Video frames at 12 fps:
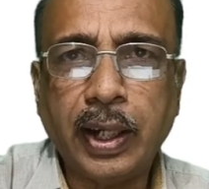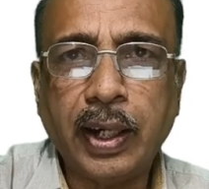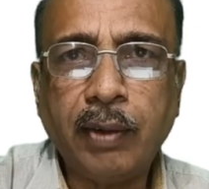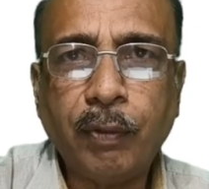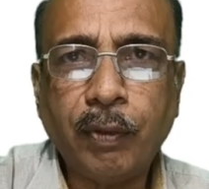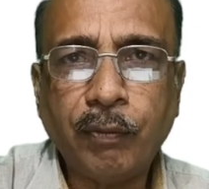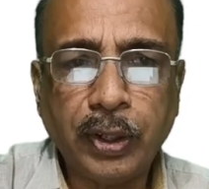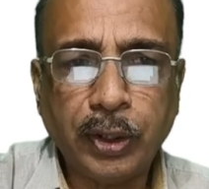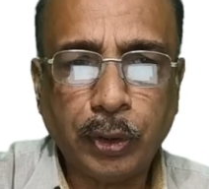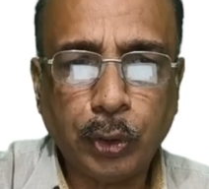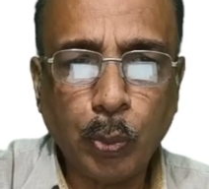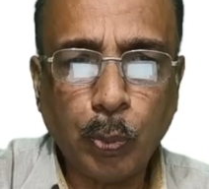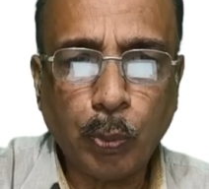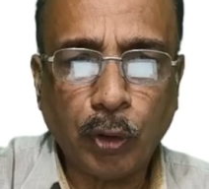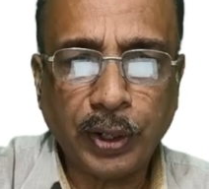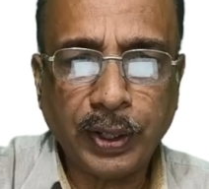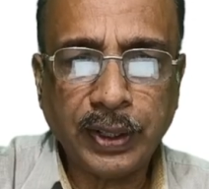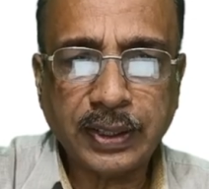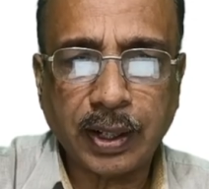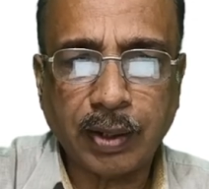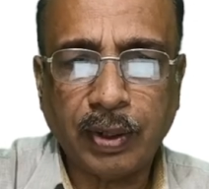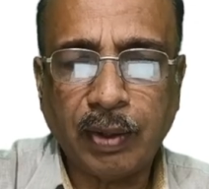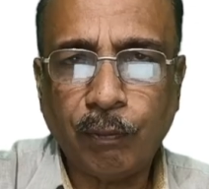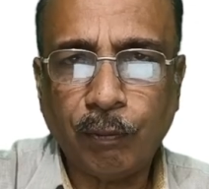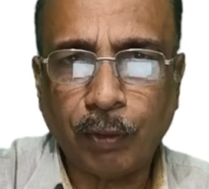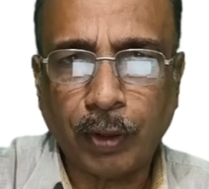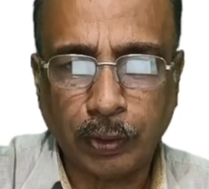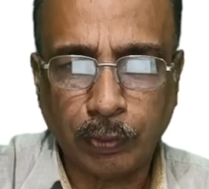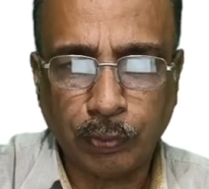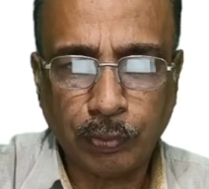52.75.